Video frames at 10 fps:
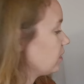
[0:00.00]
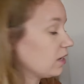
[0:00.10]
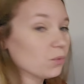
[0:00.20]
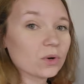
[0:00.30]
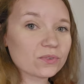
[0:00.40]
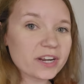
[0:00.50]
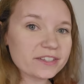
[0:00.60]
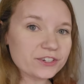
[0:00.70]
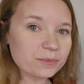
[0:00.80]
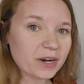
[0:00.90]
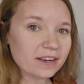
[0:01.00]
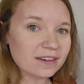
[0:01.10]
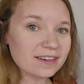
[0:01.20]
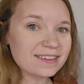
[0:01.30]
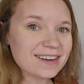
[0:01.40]
It will raise your
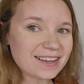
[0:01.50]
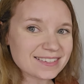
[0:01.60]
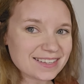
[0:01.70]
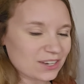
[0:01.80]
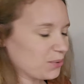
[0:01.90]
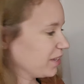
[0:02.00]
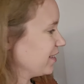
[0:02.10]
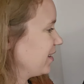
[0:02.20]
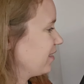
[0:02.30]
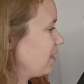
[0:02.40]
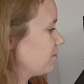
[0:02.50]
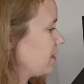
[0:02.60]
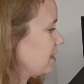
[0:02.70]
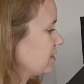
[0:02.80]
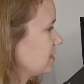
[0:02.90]
bread nice and quickly. I love
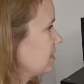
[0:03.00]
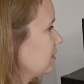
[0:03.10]
that.